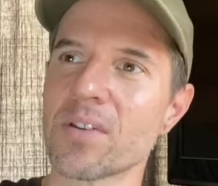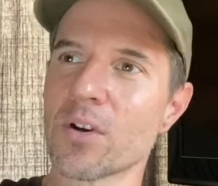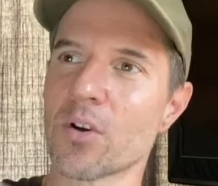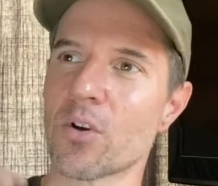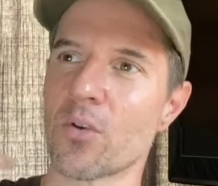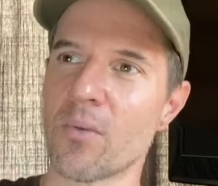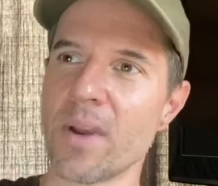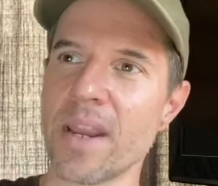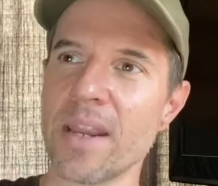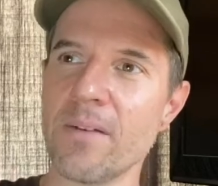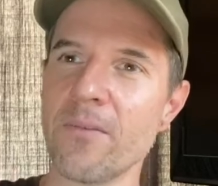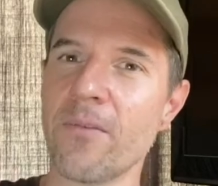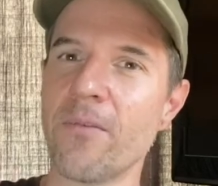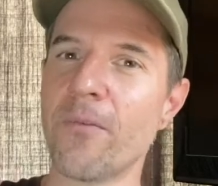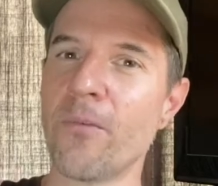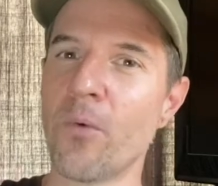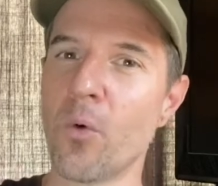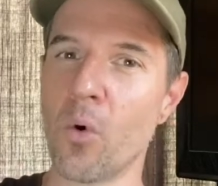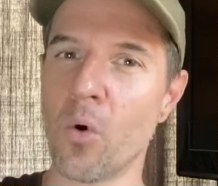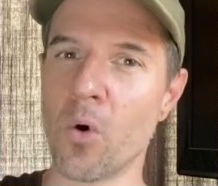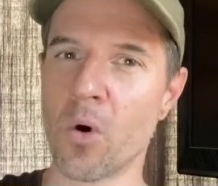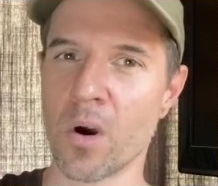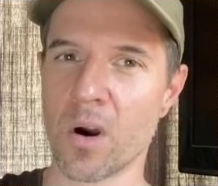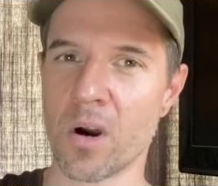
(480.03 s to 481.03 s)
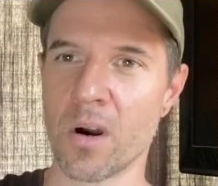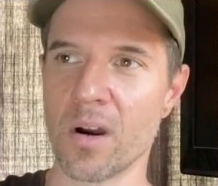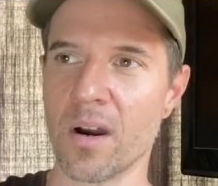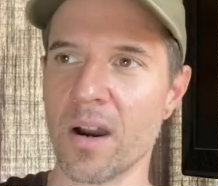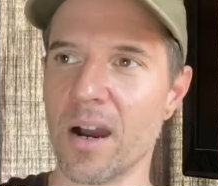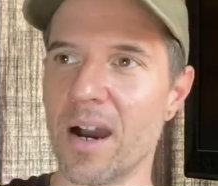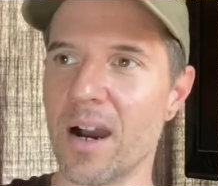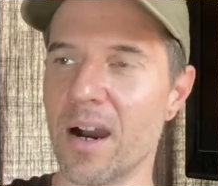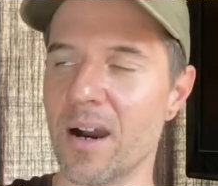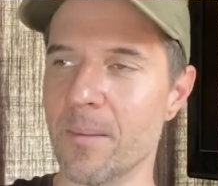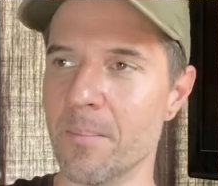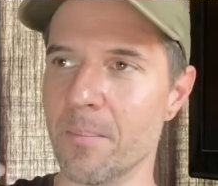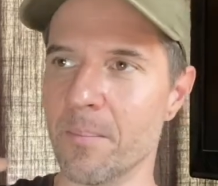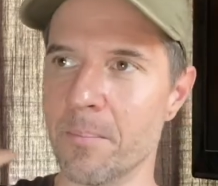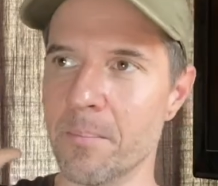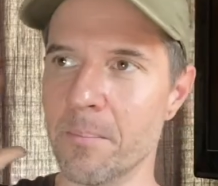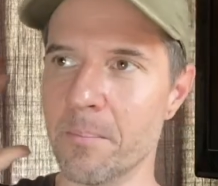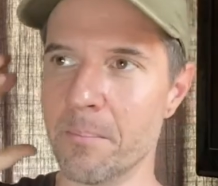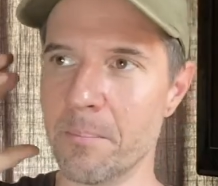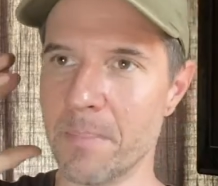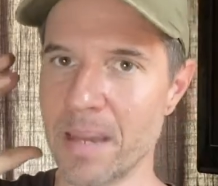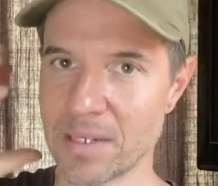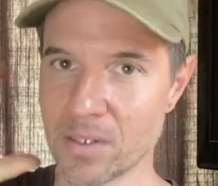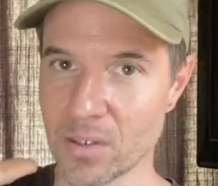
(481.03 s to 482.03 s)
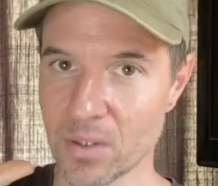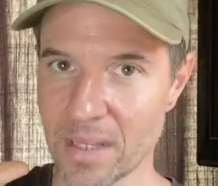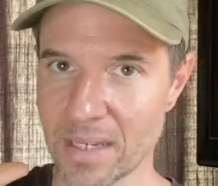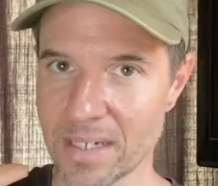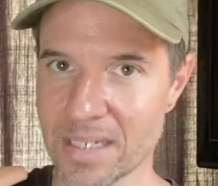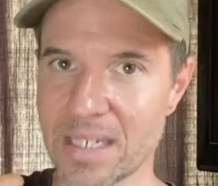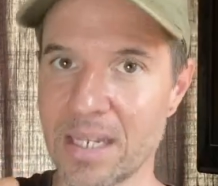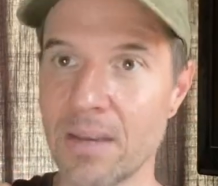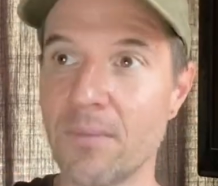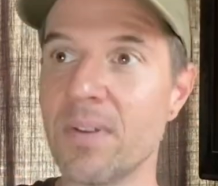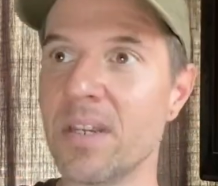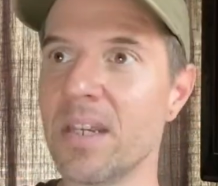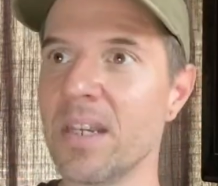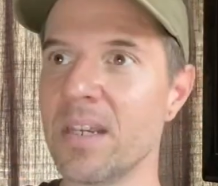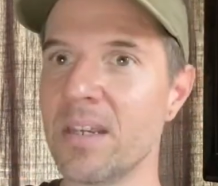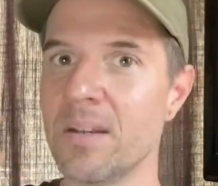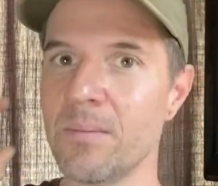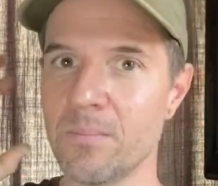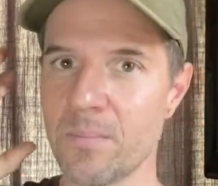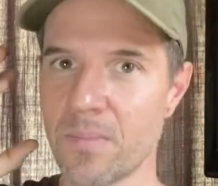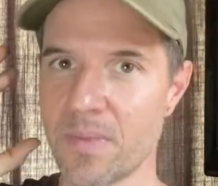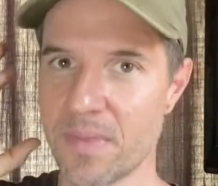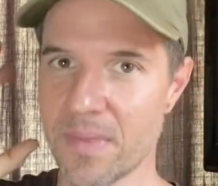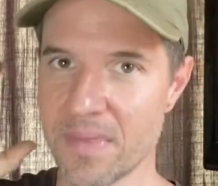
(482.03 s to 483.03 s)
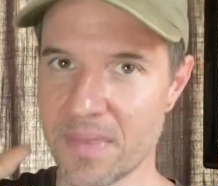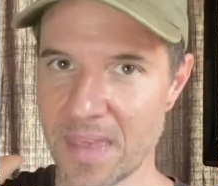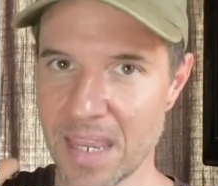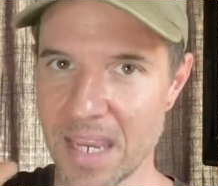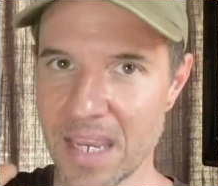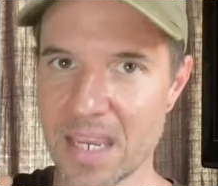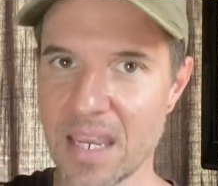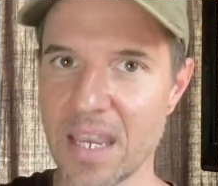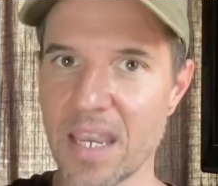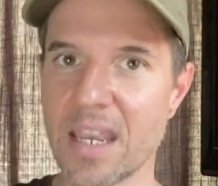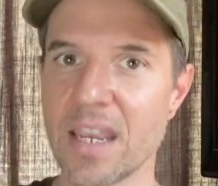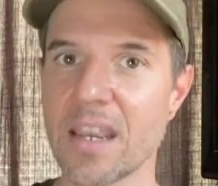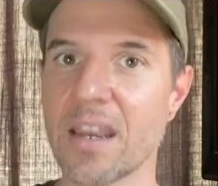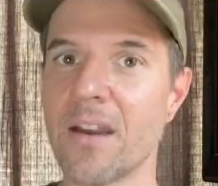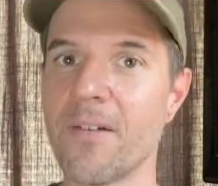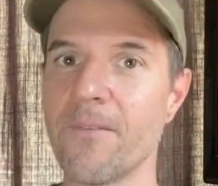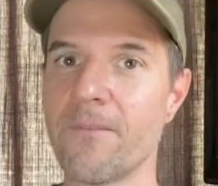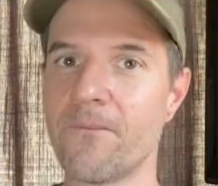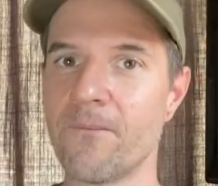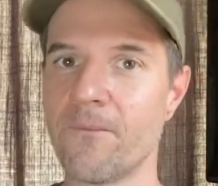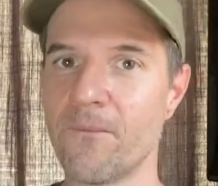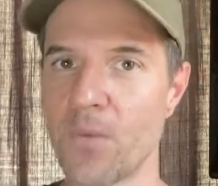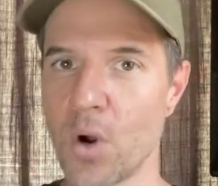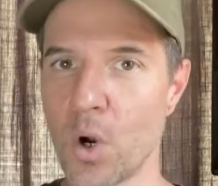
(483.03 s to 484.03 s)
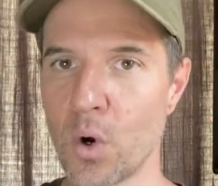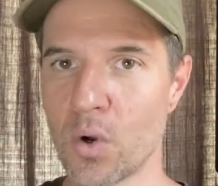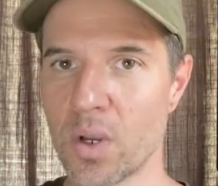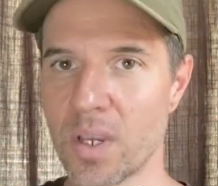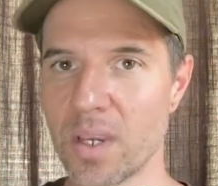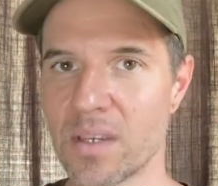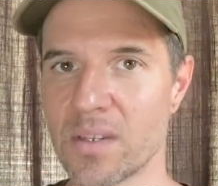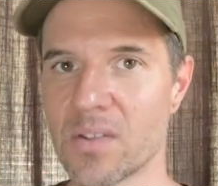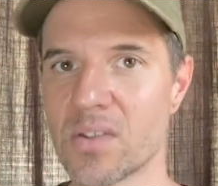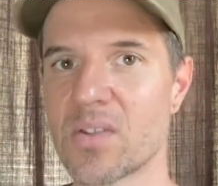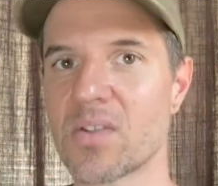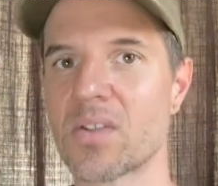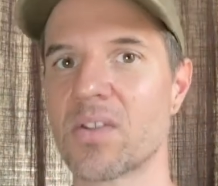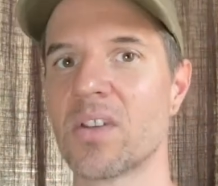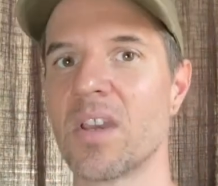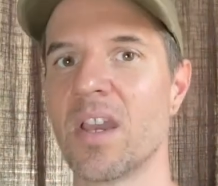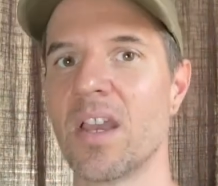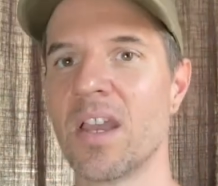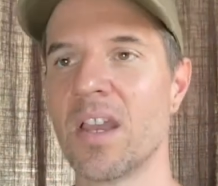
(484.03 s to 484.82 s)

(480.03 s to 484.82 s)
great for um, mental activity, thinking, focus,